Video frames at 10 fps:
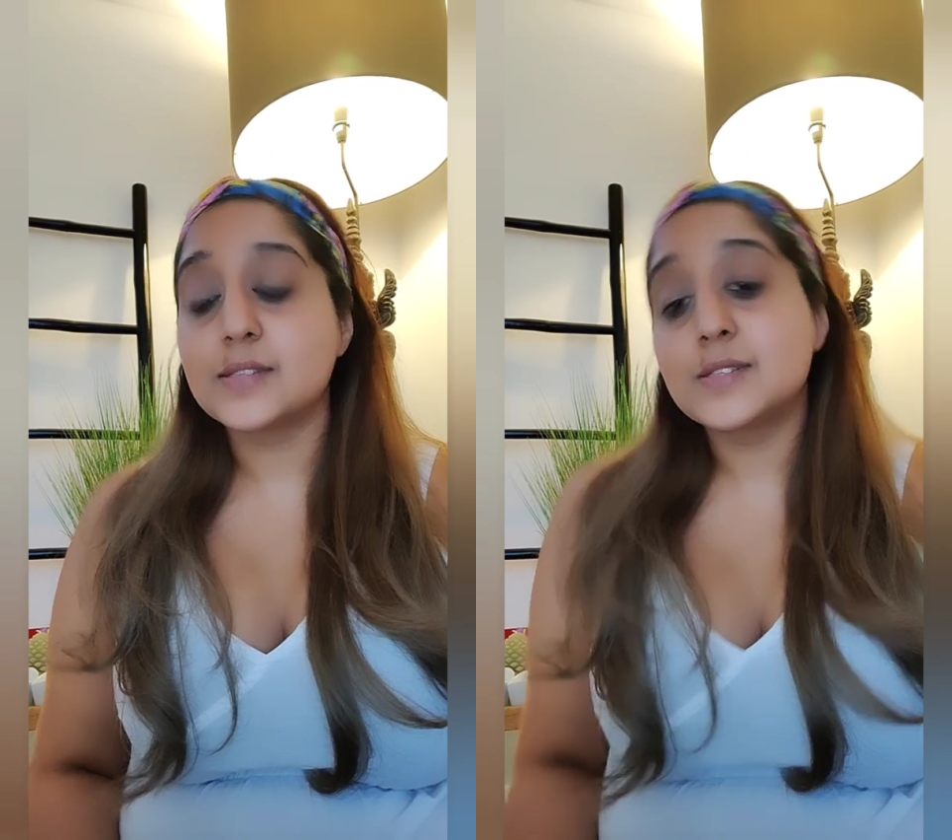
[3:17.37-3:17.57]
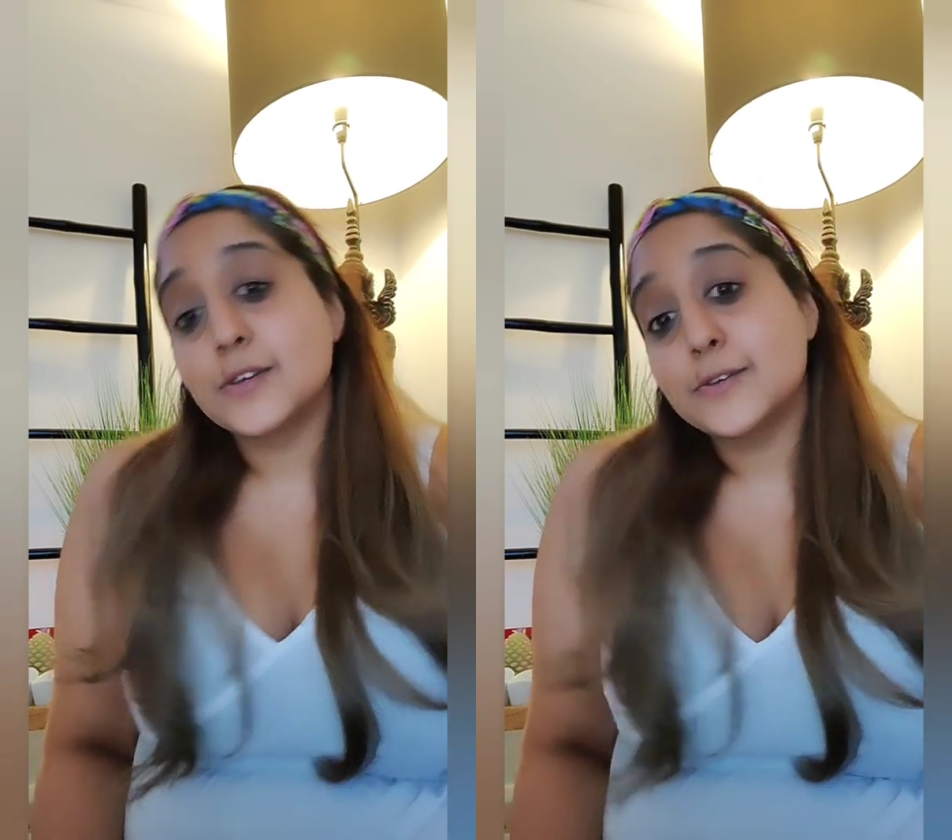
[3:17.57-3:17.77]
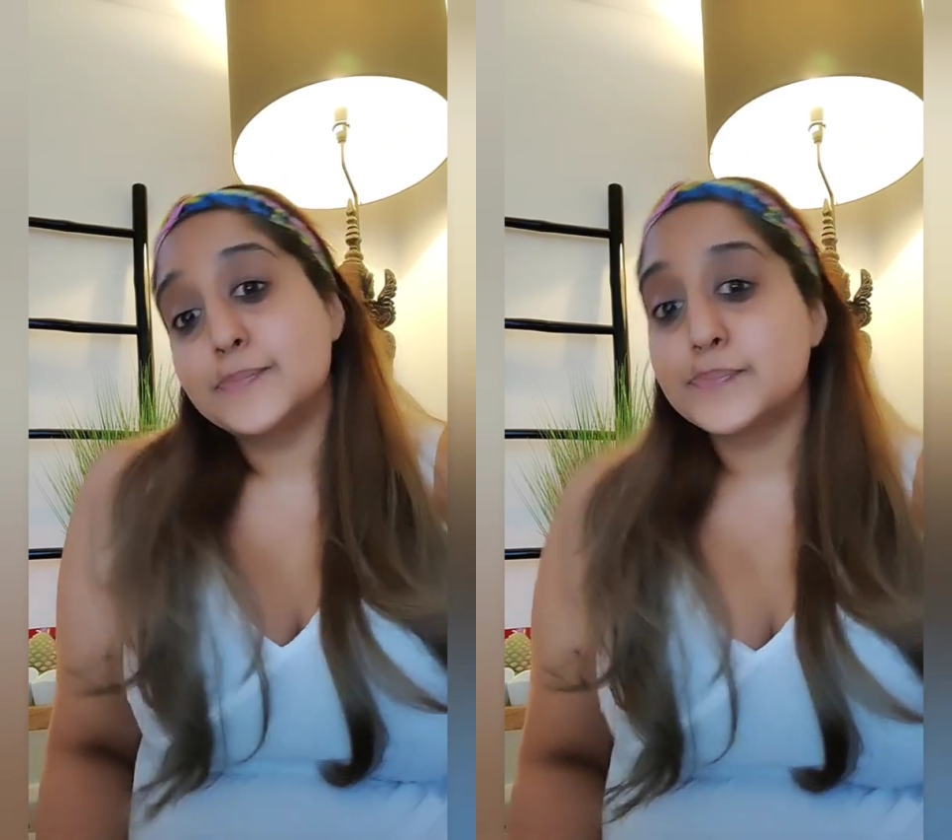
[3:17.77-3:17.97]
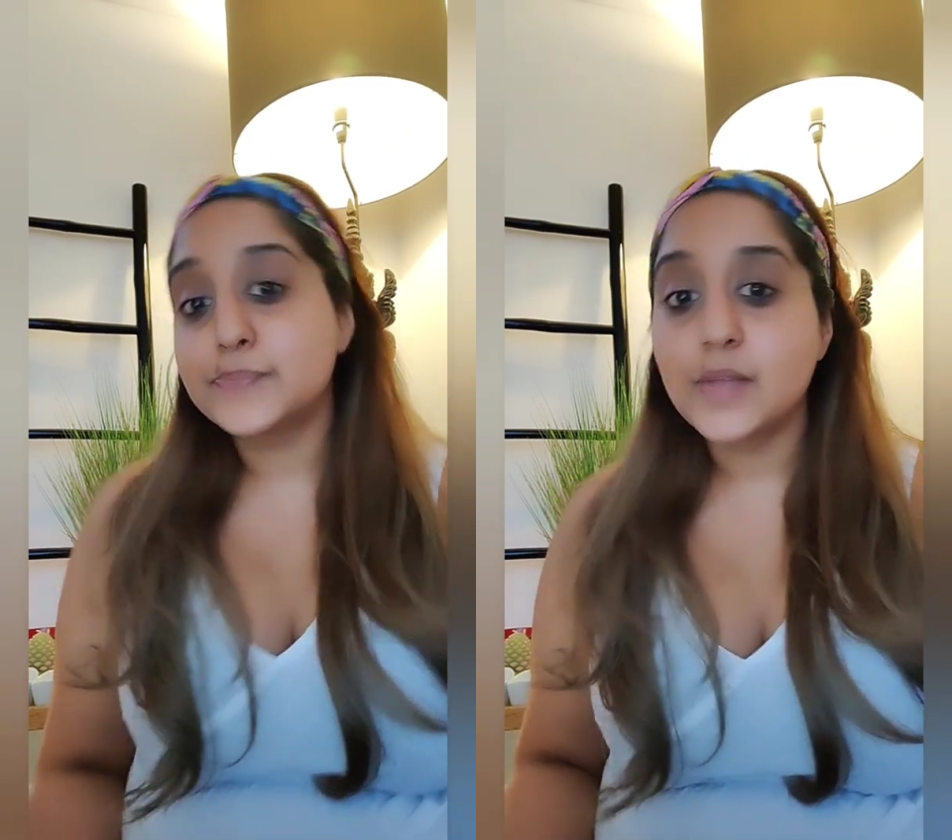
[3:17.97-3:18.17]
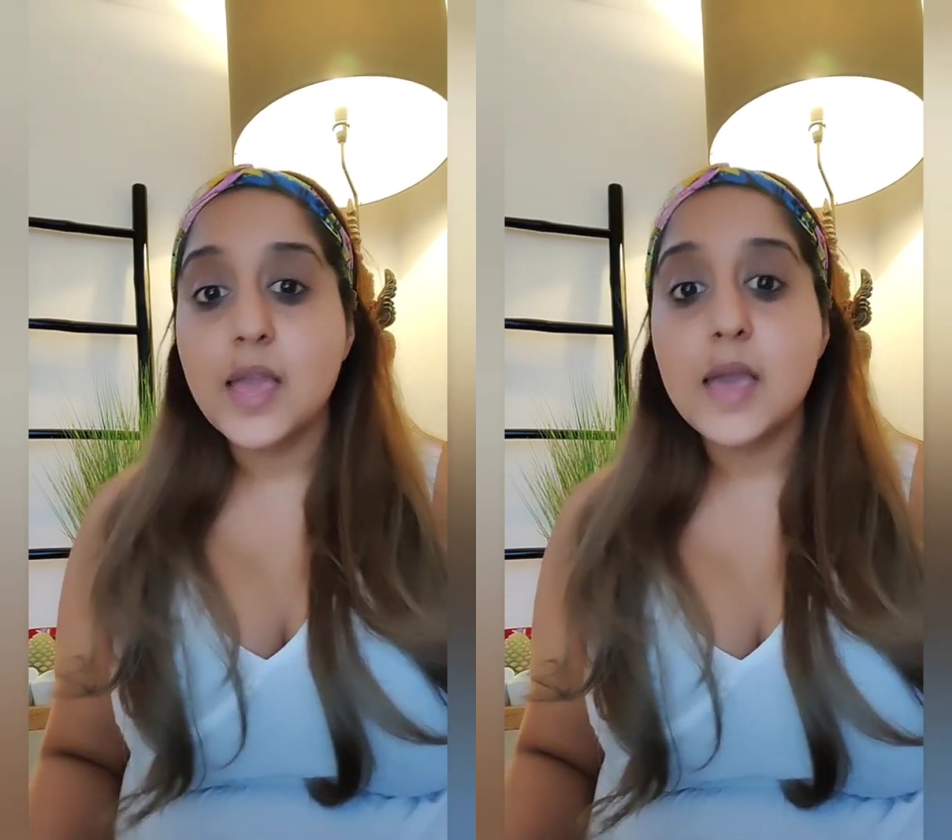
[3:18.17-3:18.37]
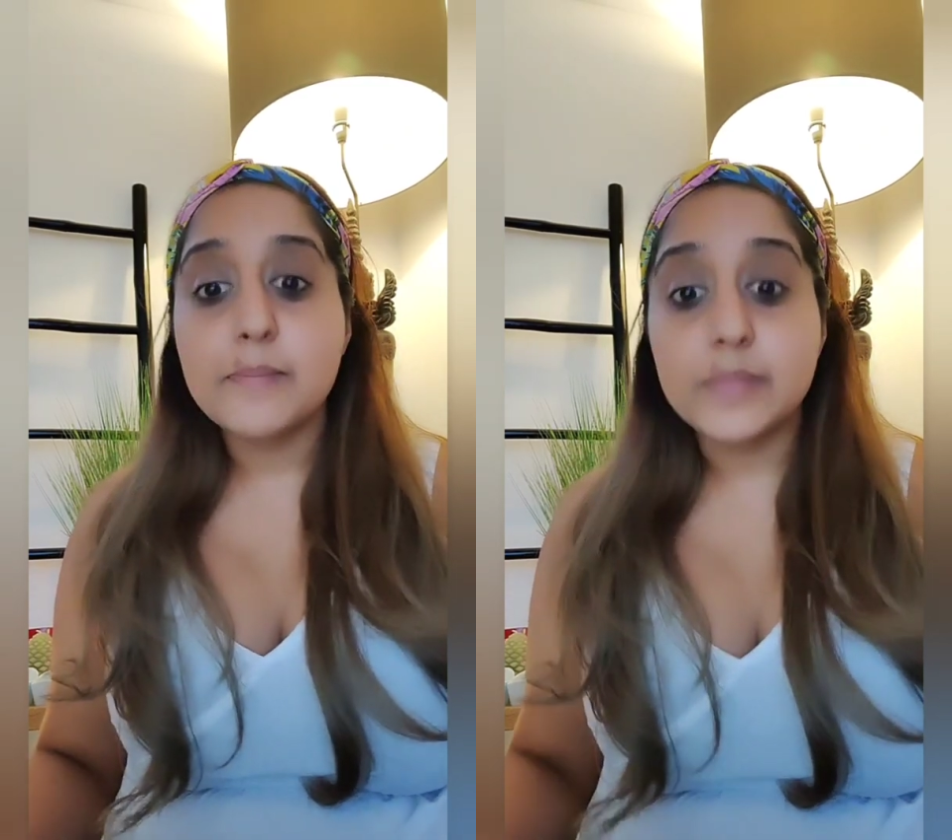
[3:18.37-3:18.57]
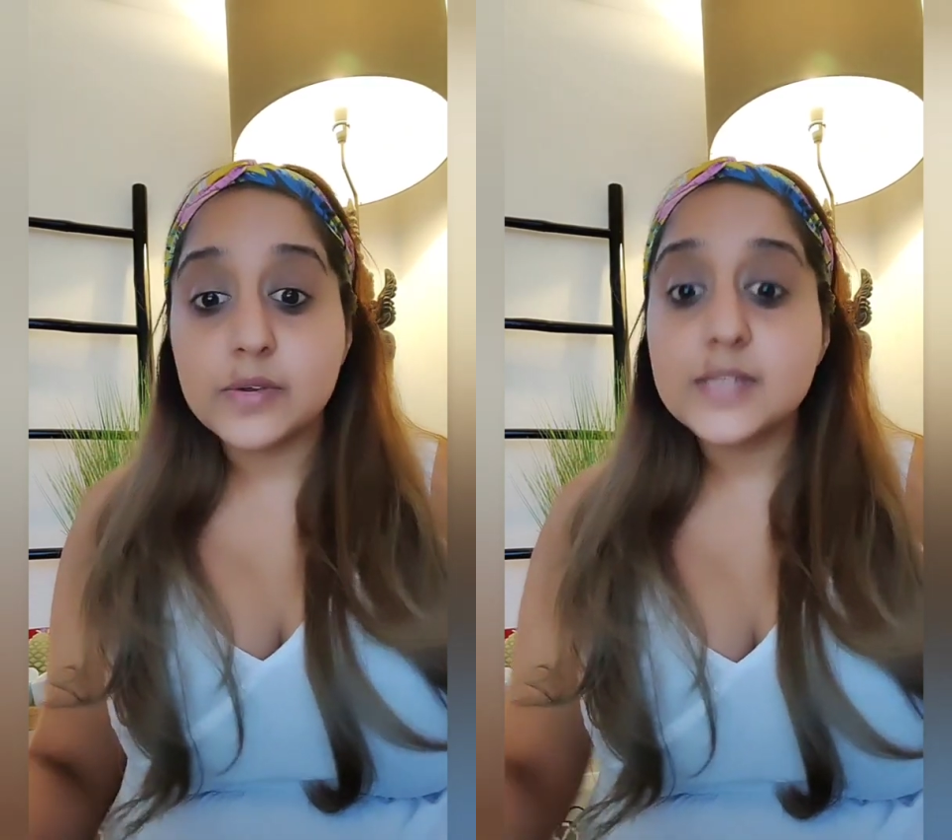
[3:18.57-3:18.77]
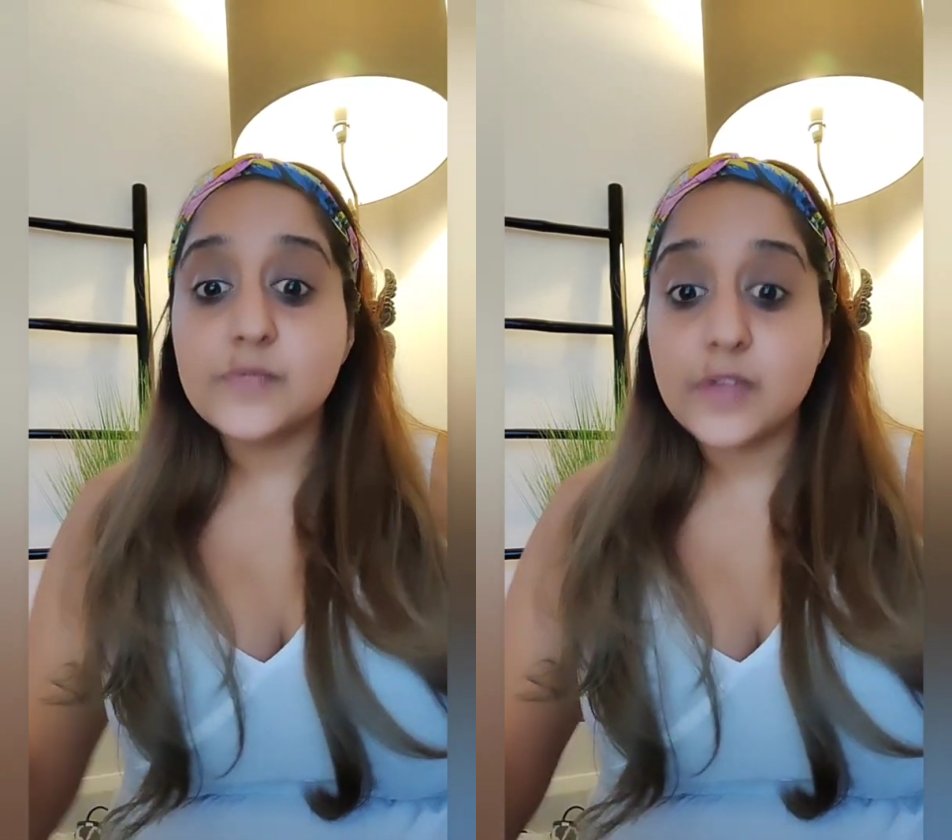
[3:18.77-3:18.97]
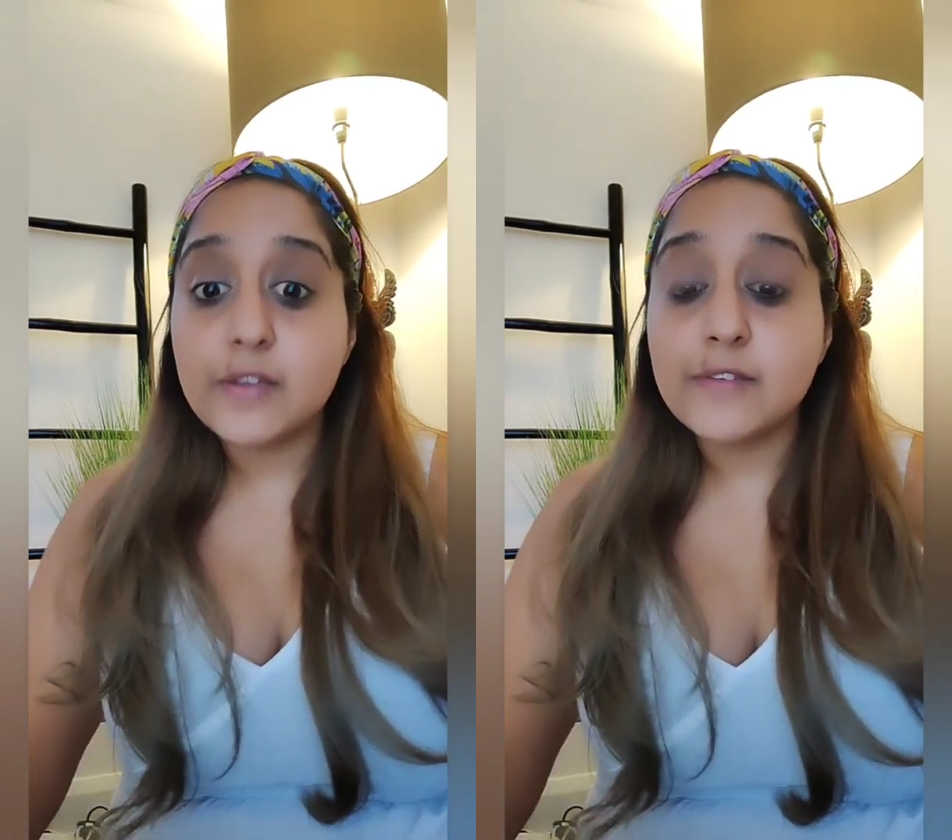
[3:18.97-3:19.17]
So milk is very,